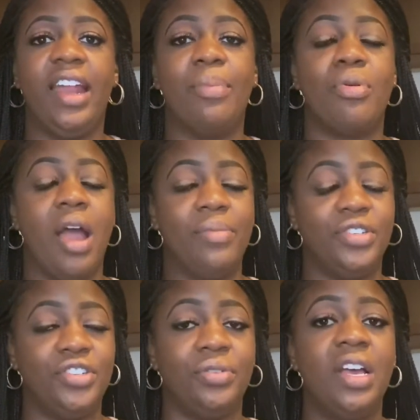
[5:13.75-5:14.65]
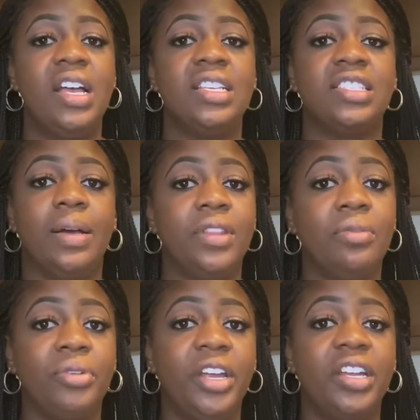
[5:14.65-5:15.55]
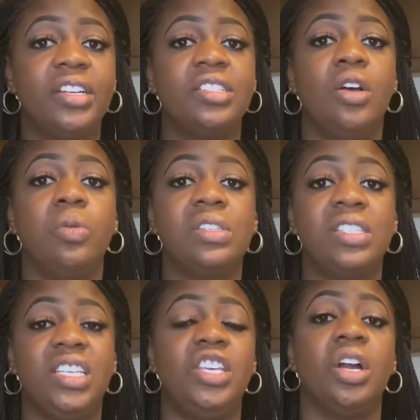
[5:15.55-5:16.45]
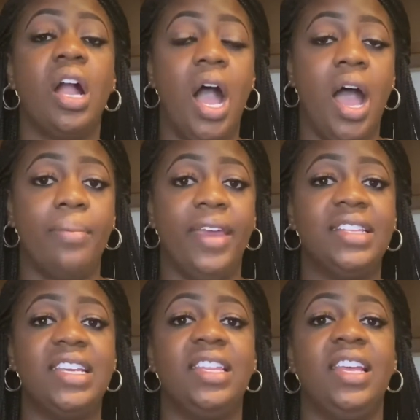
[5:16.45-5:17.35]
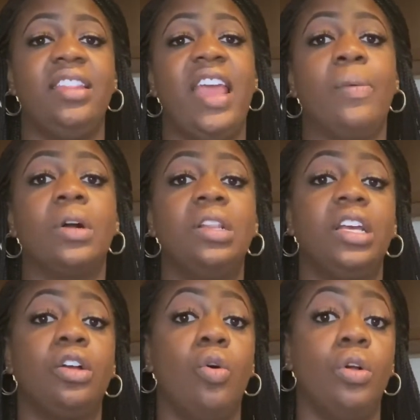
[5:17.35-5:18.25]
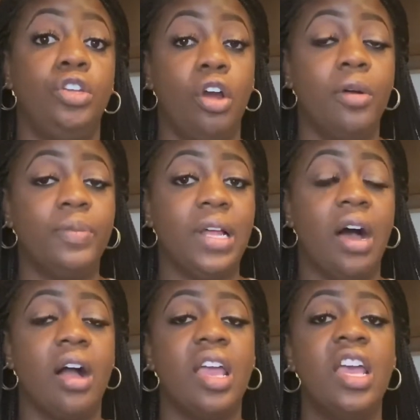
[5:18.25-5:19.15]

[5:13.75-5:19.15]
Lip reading: And I promise you, some of the readers will see your comments and then they will click on your blog